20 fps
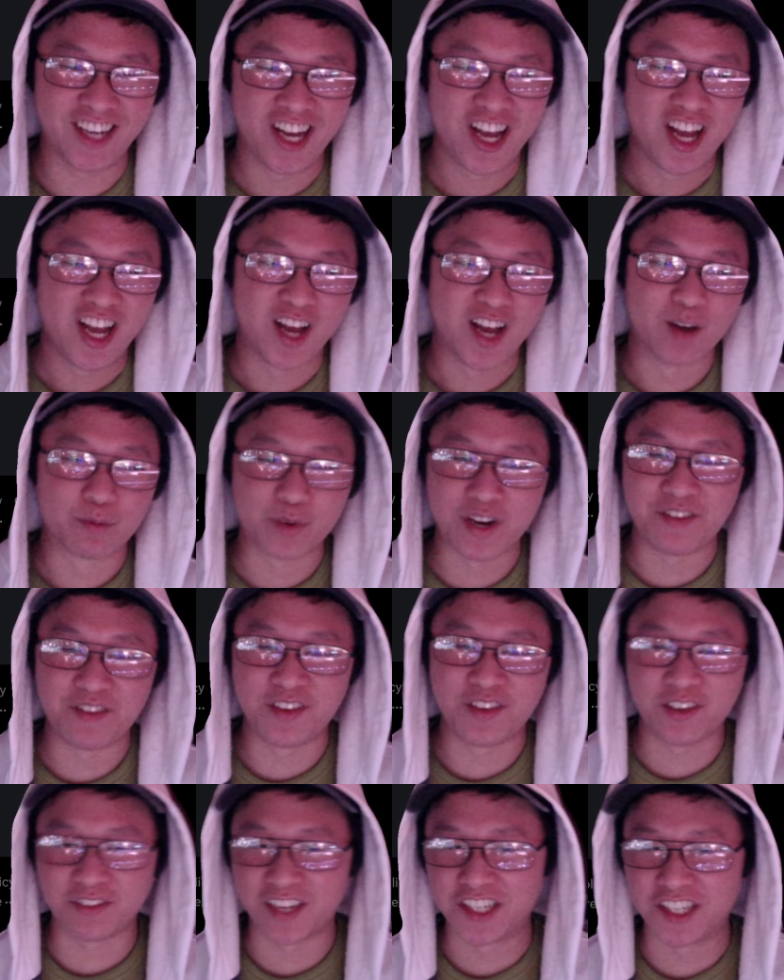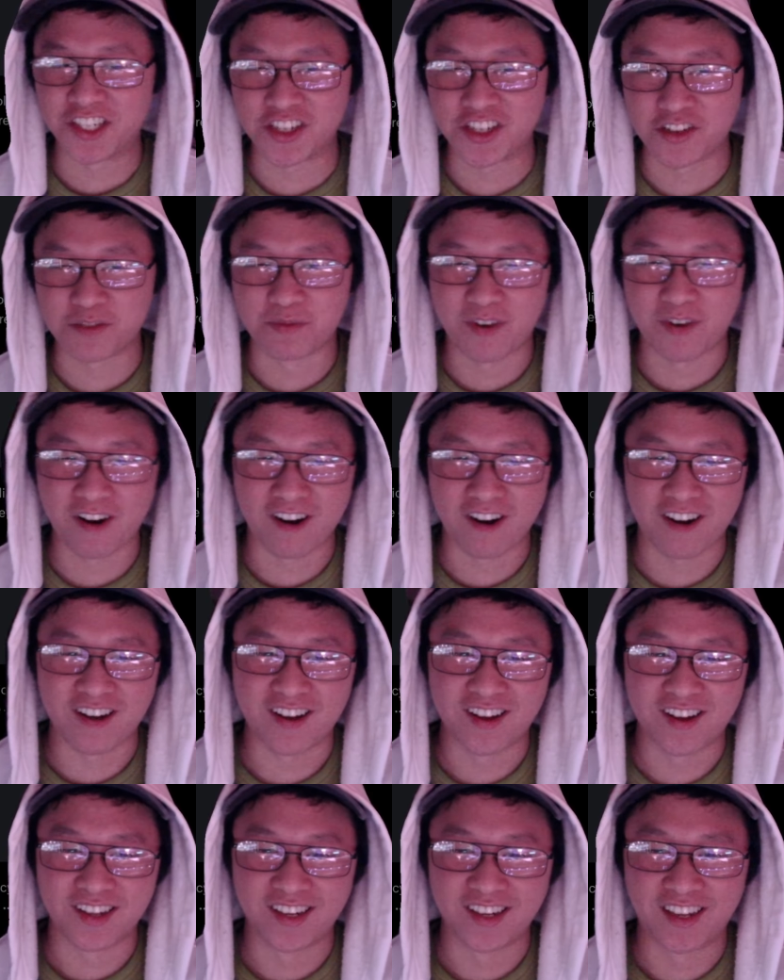preview of Legends of the
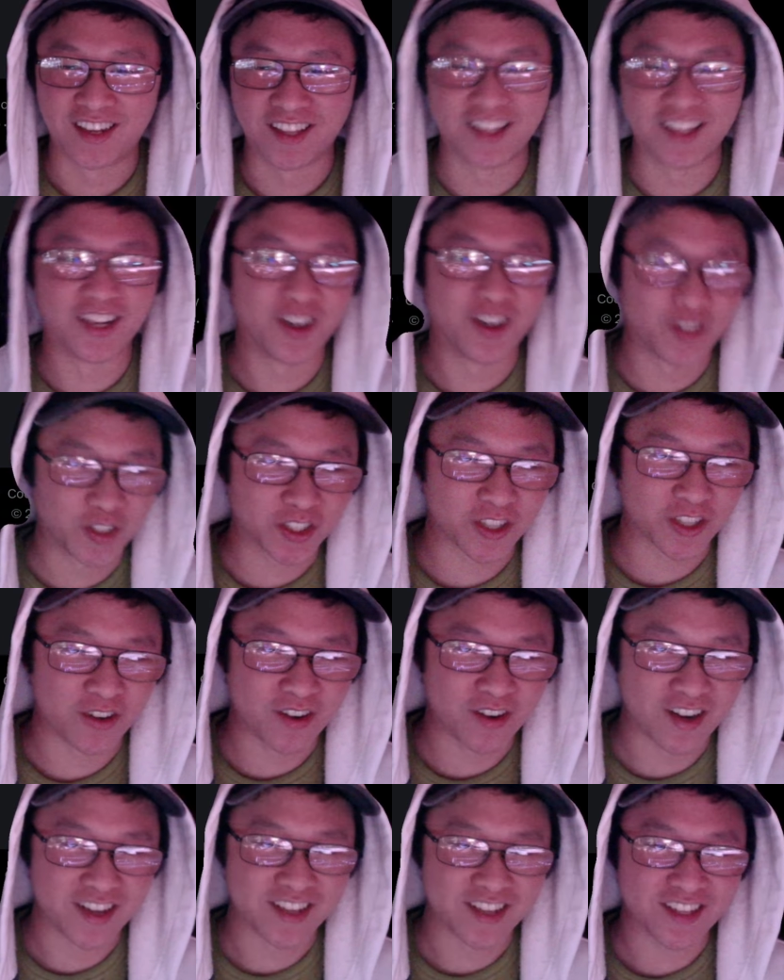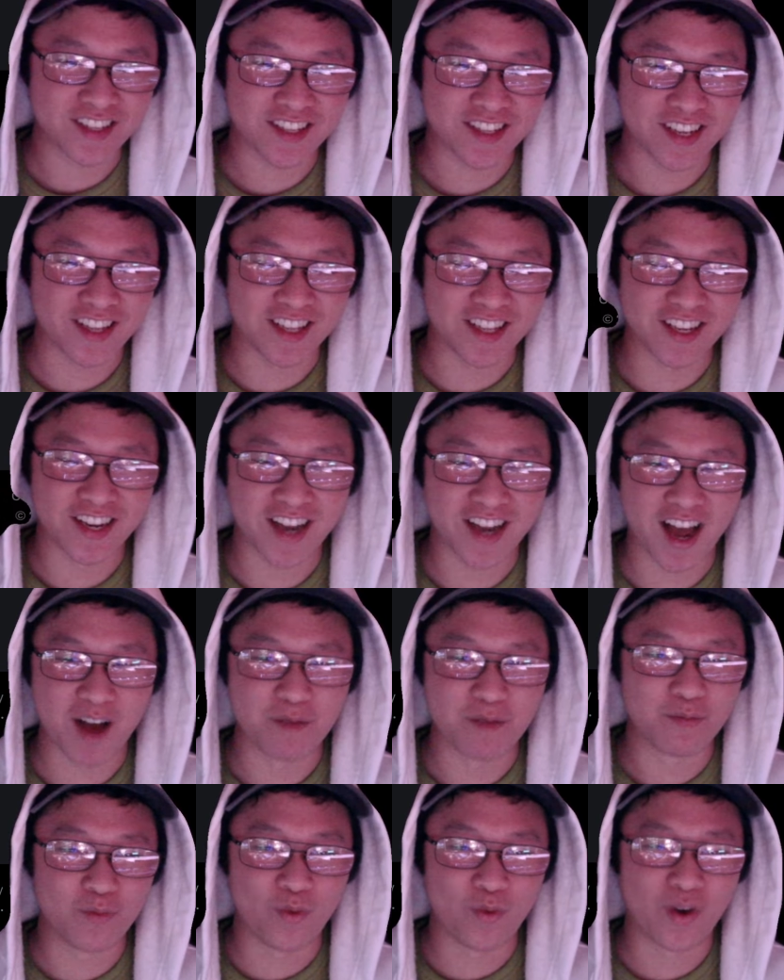Mara, and they don't show us. And then
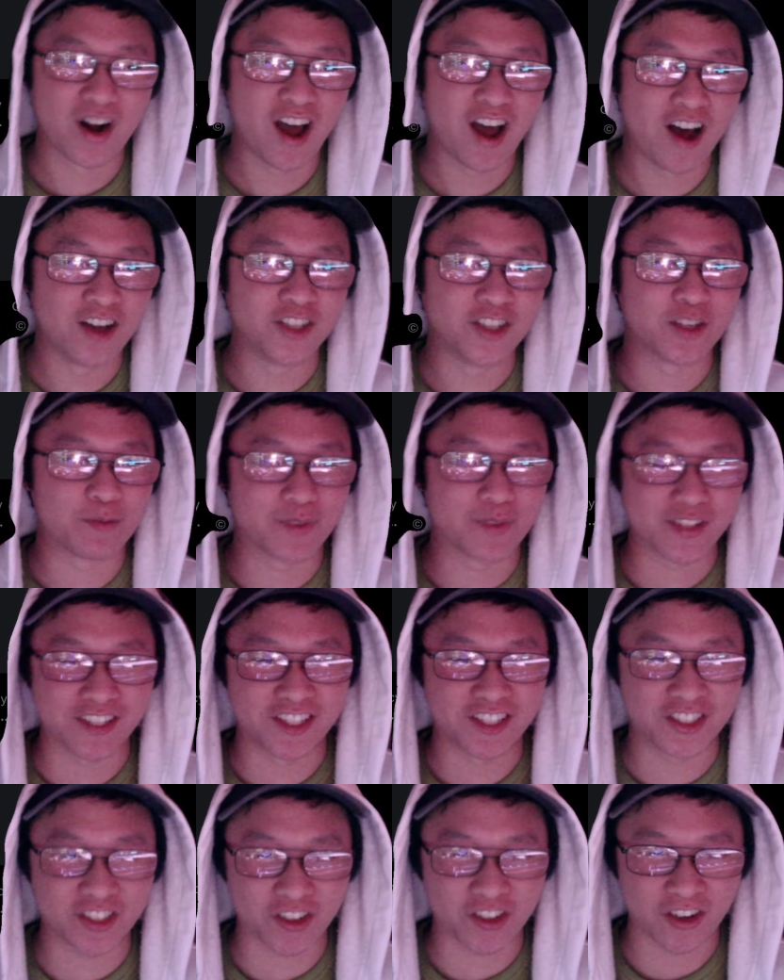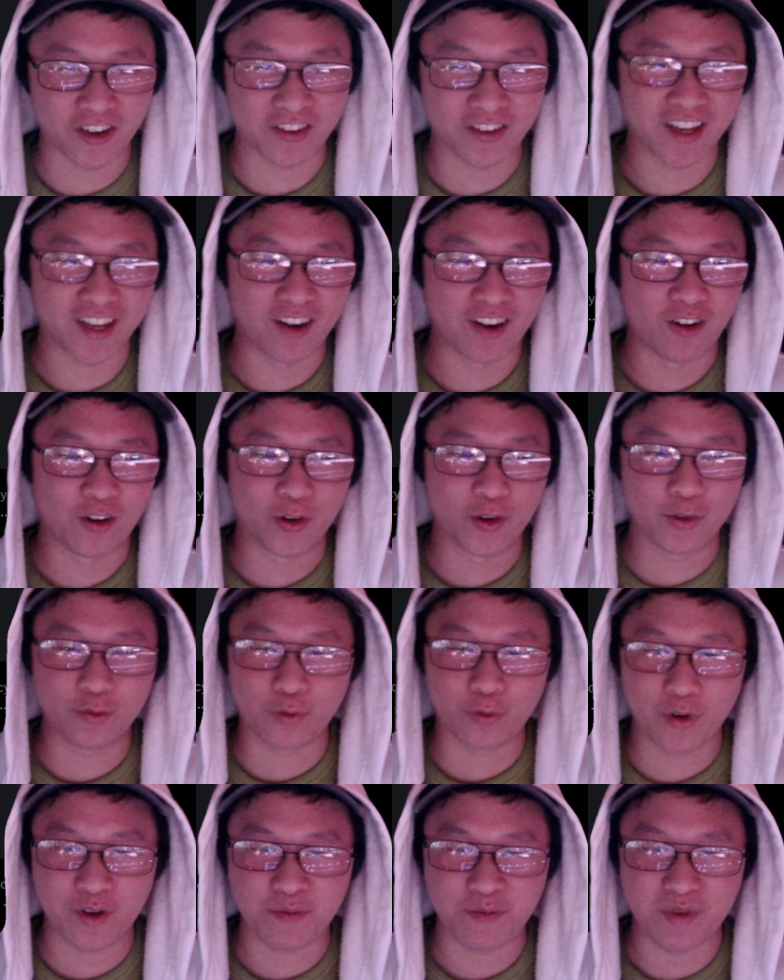I'm 100% sure that all
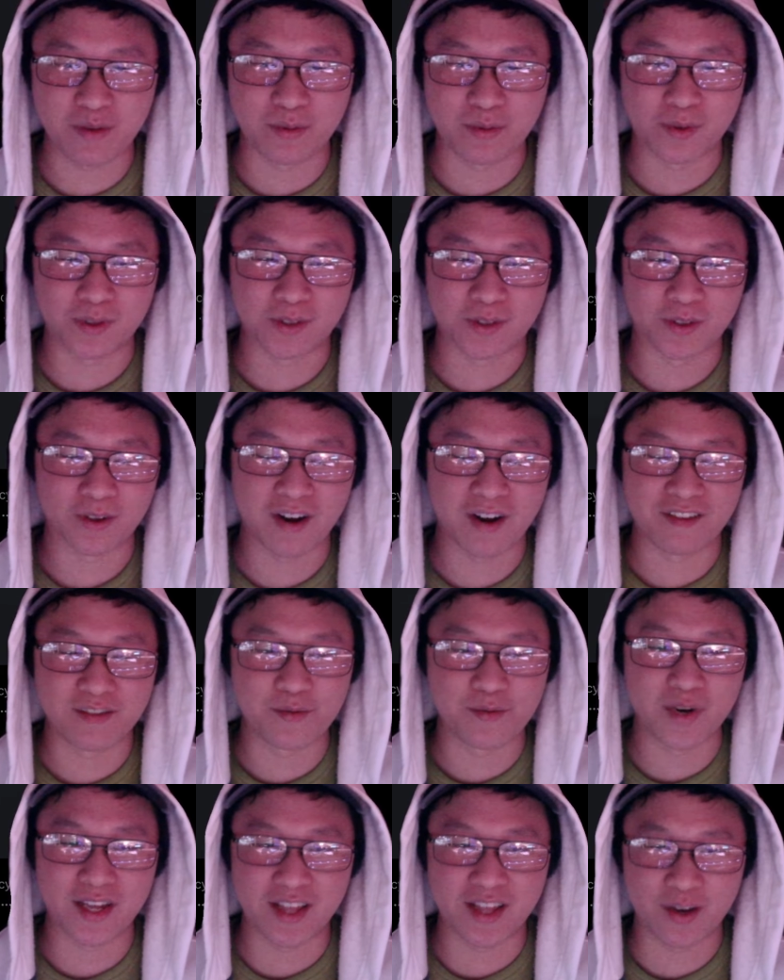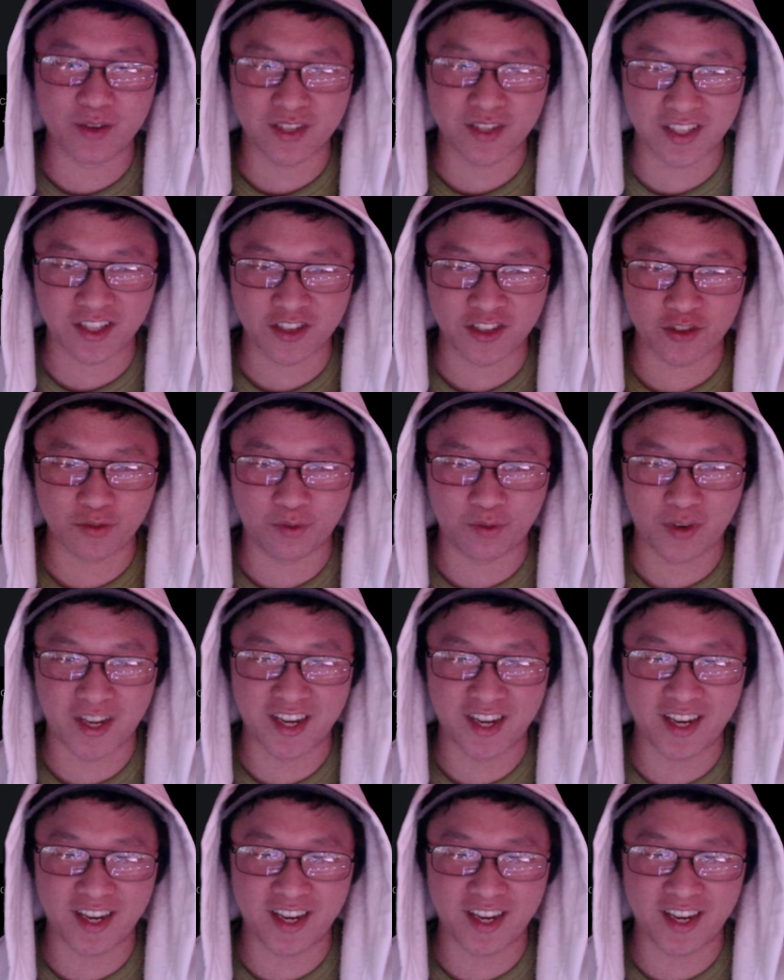40 people or everybody that was at this event